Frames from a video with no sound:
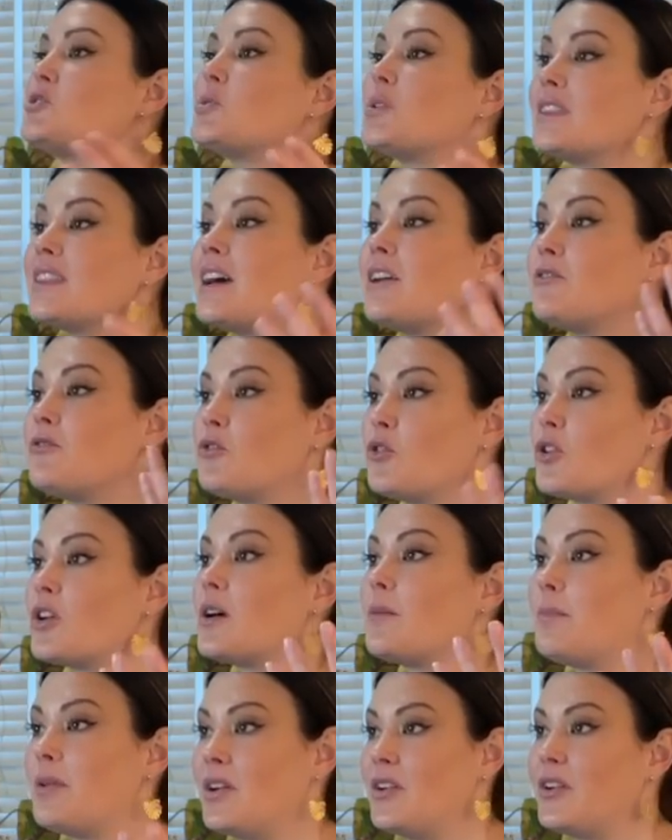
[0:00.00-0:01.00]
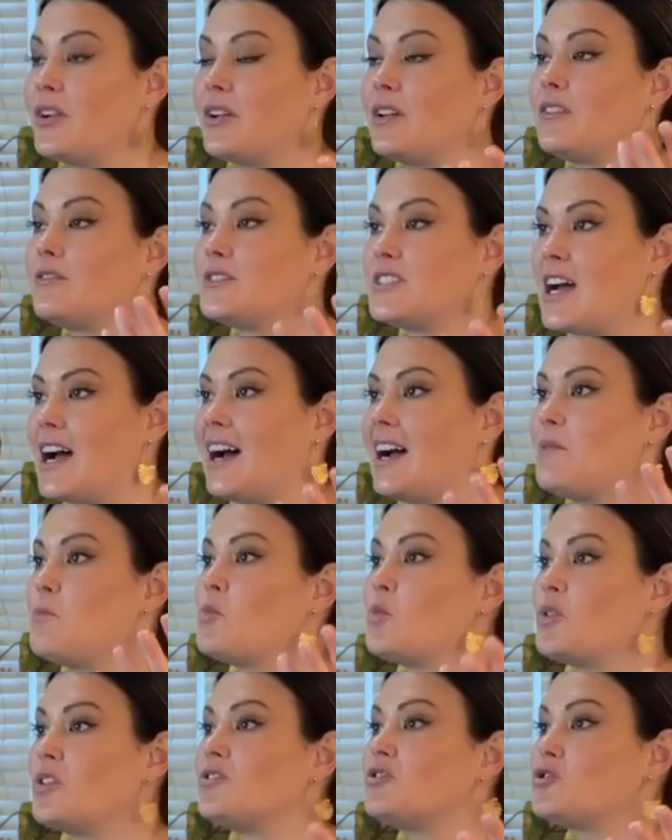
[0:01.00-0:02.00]
Doing that for a period of
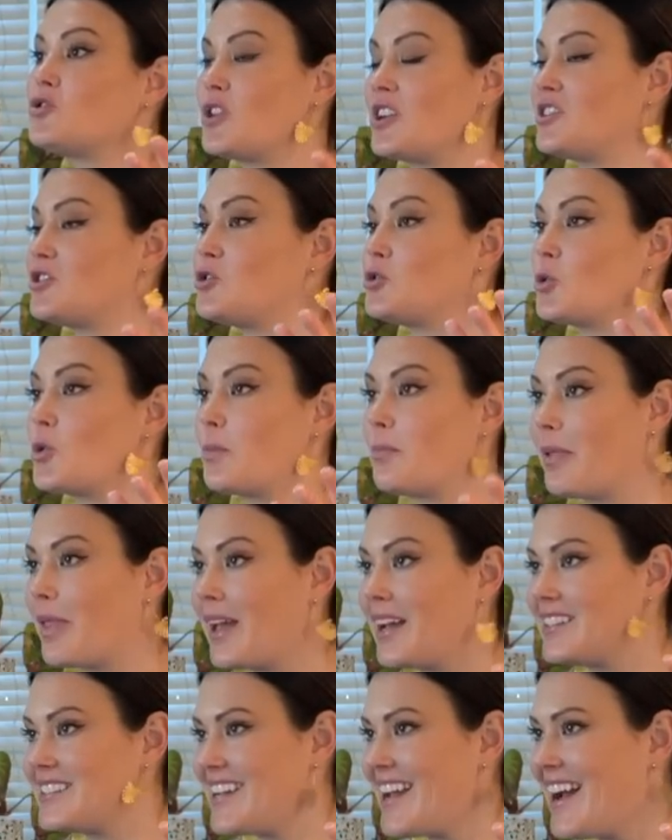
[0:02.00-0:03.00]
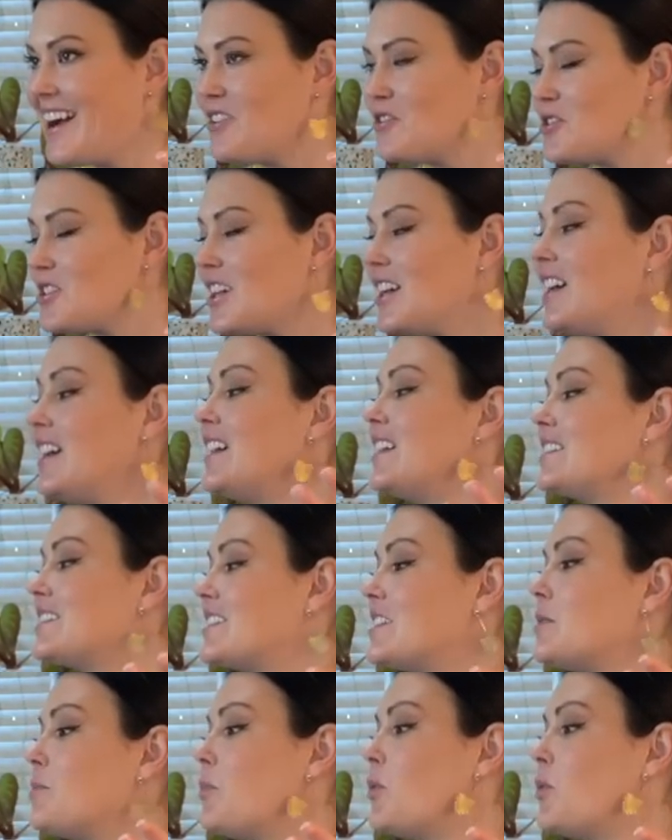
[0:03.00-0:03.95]
time will stress your plant out to the